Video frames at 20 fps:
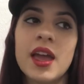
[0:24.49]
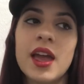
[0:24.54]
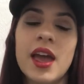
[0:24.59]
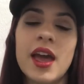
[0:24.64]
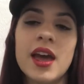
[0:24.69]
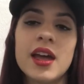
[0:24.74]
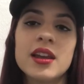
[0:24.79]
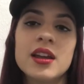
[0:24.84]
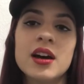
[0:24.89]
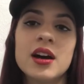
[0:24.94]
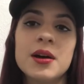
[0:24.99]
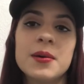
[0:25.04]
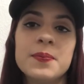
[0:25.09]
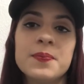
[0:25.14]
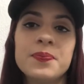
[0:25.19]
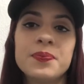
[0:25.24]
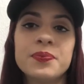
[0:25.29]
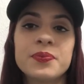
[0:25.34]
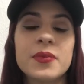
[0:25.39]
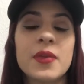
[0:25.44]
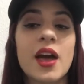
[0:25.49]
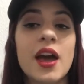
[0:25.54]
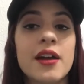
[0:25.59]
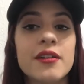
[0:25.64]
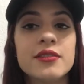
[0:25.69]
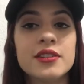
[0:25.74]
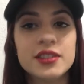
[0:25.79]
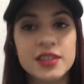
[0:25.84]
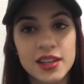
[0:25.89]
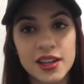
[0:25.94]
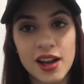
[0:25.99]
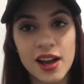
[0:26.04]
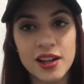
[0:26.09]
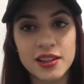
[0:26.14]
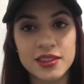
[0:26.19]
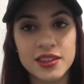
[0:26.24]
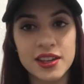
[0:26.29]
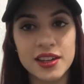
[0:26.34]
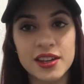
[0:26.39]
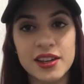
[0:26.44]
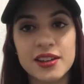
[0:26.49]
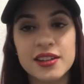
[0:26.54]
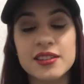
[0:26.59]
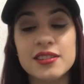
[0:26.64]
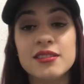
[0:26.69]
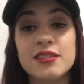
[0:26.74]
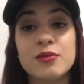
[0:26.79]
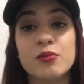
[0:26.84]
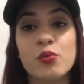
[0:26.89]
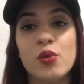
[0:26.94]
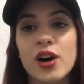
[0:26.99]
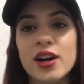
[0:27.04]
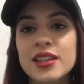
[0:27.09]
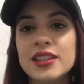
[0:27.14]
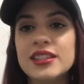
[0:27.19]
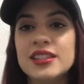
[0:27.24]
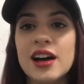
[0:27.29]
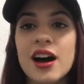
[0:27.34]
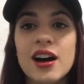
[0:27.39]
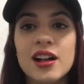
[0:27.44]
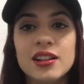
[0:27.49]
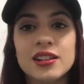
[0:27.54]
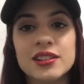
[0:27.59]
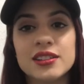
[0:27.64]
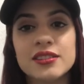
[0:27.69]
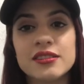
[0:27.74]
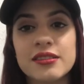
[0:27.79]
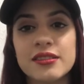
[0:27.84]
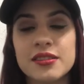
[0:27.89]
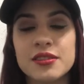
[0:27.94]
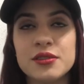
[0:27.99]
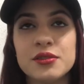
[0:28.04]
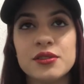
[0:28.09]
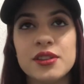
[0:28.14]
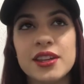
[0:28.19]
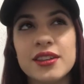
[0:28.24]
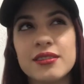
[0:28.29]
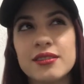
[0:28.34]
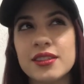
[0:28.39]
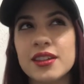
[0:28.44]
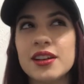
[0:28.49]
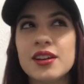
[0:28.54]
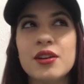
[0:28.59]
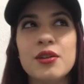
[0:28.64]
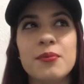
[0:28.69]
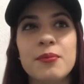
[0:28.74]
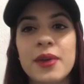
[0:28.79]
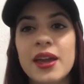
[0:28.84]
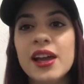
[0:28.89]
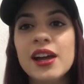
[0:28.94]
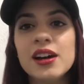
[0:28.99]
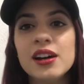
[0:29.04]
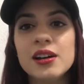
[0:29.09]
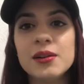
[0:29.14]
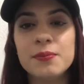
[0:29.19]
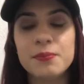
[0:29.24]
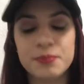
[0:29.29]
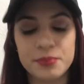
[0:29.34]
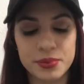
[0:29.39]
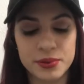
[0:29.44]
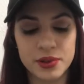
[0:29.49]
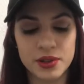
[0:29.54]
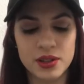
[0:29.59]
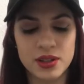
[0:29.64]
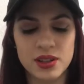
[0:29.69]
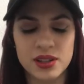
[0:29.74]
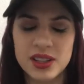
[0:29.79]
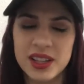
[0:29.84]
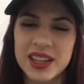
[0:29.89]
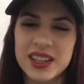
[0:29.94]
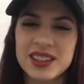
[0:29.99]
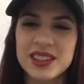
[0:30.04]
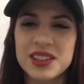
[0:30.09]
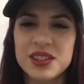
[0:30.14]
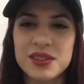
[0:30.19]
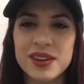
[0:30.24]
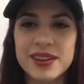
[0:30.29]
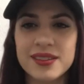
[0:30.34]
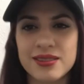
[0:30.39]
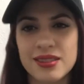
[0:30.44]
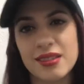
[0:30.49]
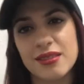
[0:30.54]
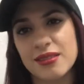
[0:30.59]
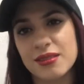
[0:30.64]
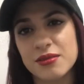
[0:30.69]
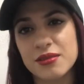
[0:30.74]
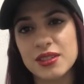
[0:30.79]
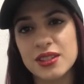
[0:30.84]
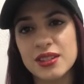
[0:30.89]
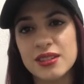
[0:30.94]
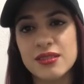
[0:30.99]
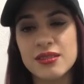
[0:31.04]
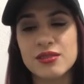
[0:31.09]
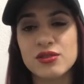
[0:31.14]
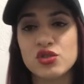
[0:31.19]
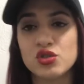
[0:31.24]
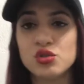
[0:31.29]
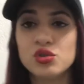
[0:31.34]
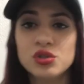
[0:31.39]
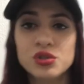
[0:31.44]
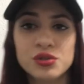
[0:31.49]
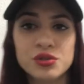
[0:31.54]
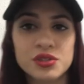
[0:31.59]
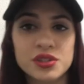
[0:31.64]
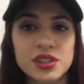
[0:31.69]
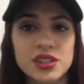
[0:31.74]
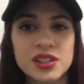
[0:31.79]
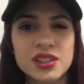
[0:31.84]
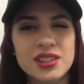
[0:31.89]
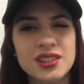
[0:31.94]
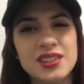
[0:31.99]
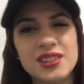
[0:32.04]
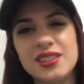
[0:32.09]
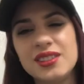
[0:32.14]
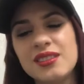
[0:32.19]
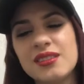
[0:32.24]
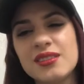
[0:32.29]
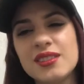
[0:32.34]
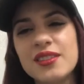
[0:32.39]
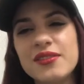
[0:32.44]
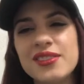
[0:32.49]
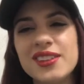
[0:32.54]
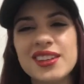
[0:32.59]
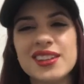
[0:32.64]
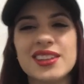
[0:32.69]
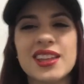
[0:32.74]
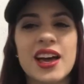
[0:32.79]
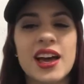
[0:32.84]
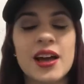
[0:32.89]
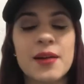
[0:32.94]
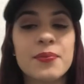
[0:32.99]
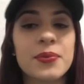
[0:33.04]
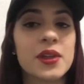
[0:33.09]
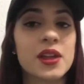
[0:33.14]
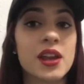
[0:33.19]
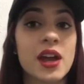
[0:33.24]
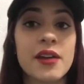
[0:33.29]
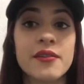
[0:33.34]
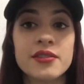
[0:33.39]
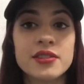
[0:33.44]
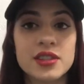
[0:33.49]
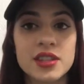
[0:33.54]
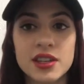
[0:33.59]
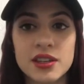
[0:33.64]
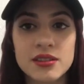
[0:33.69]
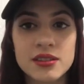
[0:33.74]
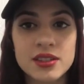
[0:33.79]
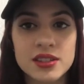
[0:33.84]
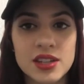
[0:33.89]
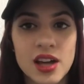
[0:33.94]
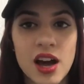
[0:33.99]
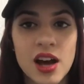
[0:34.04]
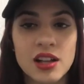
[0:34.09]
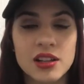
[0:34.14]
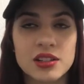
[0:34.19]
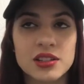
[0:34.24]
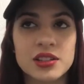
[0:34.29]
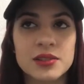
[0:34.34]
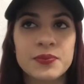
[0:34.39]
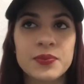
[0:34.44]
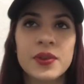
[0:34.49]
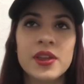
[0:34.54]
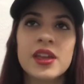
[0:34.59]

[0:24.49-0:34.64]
And everything on there is $1. So they sell makeup, like little accessories, jewelry, stuff like that. And everything is $1.